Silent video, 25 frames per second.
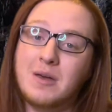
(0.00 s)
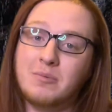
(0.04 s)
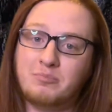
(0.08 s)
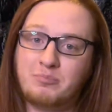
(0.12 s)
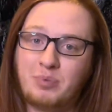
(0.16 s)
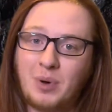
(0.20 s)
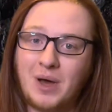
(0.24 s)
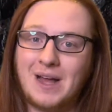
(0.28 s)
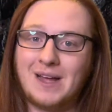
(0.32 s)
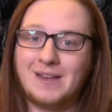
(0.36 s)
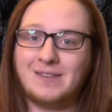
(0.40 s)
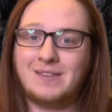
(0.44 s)

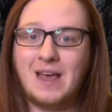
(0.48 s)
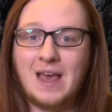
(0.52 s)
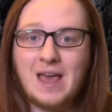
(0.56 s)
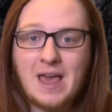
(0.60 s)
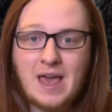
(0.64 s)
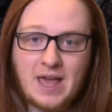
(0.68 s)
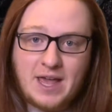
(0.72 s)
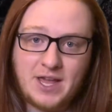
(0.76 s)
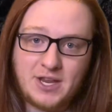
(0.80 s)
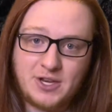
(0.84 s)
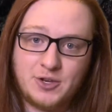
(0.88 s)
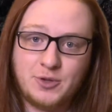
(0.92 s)
But
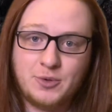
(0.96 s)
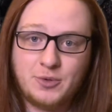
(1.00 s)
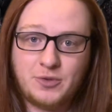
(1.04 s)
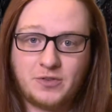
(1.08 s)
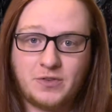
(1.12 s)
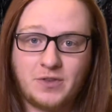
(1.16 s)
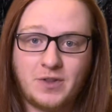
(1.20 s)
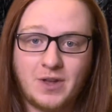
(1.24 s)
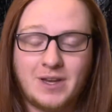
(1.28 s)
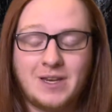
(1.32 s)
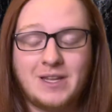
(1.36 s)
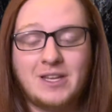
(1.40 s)
a new
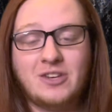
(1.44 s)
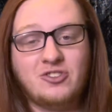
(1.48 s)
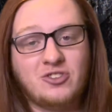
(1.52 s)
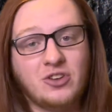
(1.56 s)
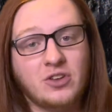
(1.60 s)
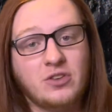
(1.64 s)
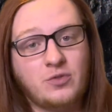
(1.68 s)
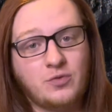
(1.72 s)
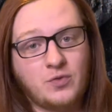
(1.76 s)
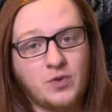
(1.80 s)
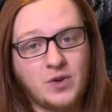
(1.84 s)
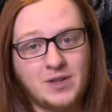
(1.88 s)
study
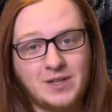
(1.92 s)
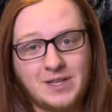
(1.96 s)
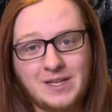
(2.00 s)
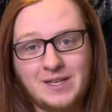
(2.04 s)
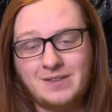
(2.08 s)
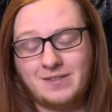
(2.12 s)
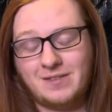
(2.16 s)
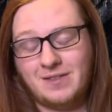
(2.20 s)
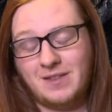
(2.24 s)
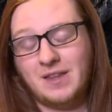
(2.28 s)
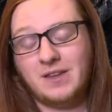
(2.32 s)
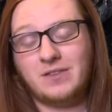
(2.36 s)
just
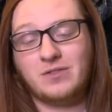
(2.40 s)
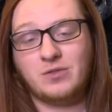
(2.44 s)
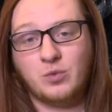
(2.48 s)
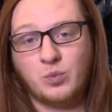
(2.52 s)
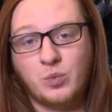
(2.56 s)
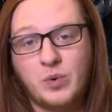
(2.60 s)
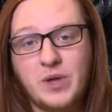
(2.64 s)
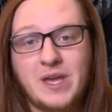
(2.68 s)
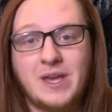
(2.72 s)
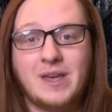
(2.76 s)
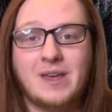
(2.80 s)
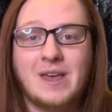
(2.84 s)
released this
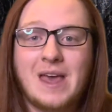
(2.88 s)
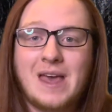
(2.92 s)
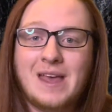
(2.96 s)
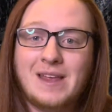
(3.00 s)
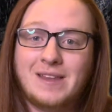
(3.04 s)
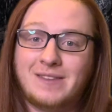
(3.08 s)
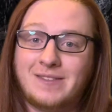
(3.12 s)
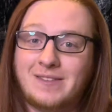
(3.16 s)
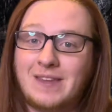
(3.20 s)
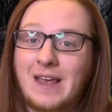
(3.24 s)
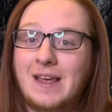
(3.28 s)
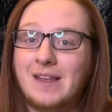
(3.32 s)
week
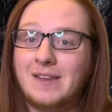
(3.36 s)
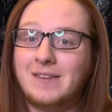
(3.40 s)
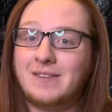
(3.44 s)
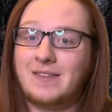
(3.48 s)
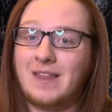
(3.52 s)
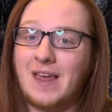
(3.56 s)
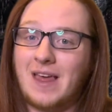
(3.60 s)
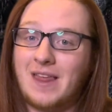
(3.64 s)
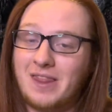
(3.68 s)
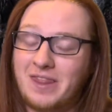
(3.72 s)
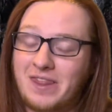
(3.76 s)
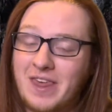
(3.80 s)
says
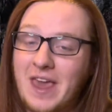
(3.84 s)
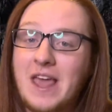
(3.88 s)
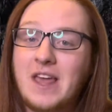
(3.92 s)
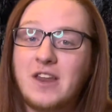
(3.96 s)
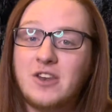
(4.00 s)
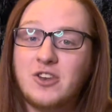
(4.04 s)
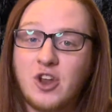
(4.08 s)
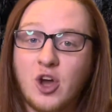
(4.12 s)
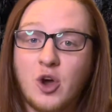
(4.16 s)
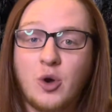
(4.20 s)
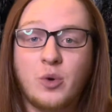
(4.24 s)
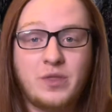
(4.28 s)
that they
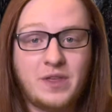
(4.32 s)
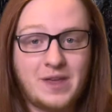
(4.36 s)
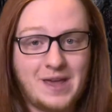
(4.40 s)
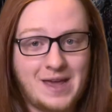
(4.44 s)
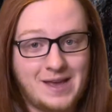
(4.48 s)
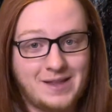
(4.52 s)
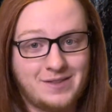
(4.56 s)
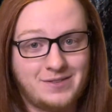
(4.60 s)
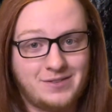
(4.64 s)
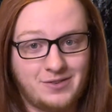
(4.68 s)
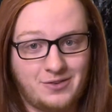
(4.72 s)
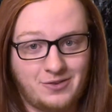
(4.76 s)
know
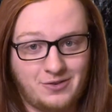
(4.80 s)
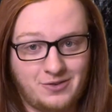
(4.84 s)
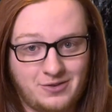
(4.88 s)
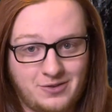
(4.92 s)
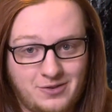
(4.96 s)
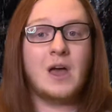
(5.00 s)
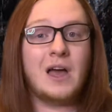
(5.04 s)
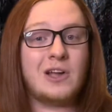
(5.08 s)
the answer.